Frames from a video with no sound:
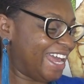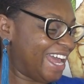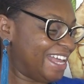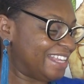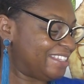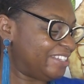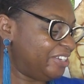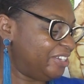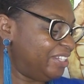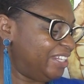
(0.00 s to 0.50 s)

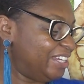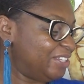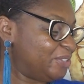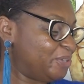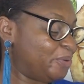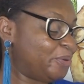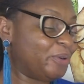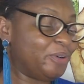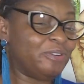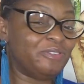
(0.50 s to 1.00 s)
cast their
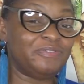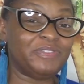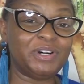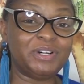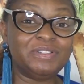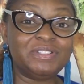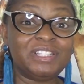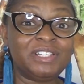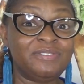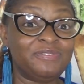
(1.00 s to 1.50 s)
electoral
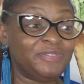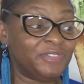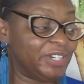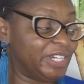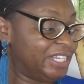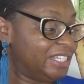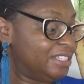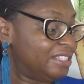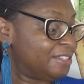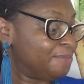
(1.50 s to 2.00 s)
votes, and
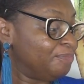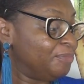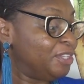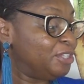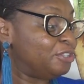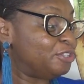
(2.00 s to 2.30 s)
friends,